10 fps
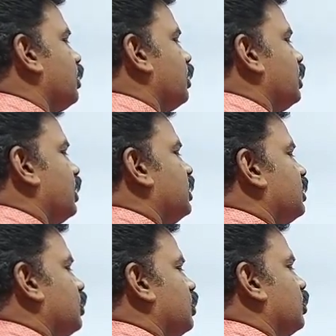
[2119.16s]

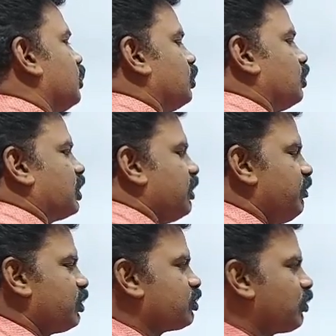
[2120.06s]
in giving to
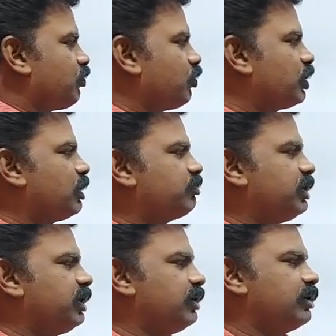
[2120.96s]
the food of
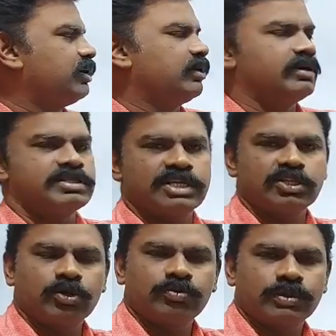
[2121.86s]
the
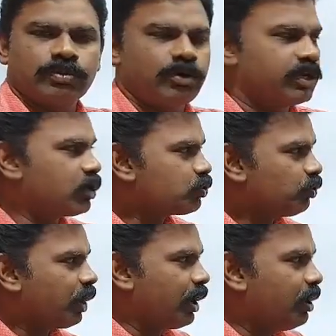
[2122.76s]
Chandragupta Maurya to
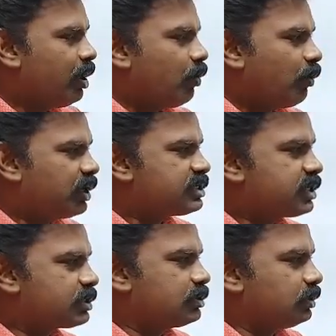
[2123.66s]
what is that,
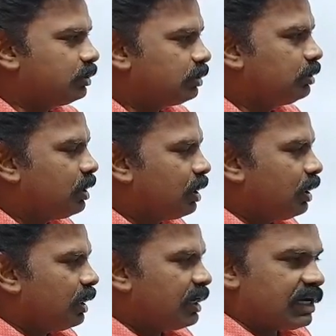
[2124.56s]
to
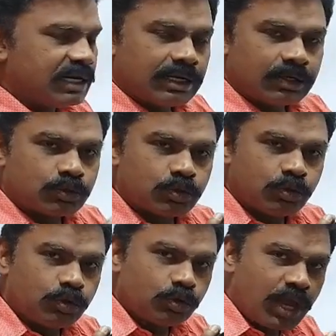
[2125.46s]
do
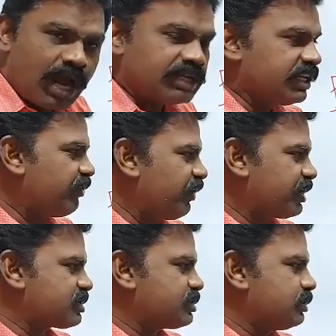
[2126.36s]
not affect
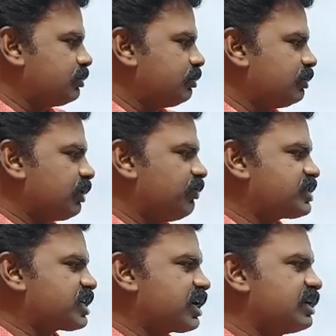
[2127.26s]
the
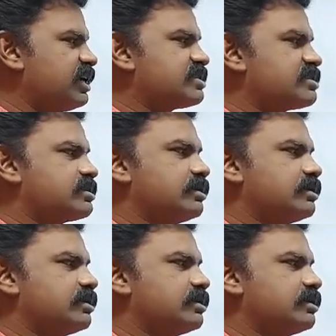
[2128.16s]
Vishakanyas